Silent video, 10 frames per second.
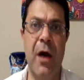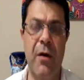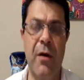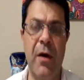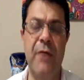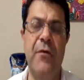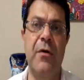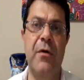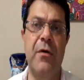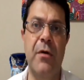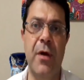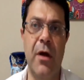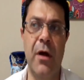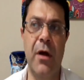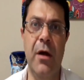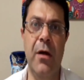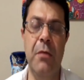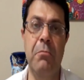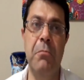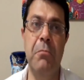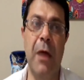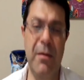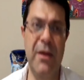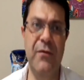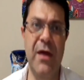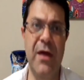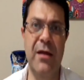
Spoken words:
However, I believe that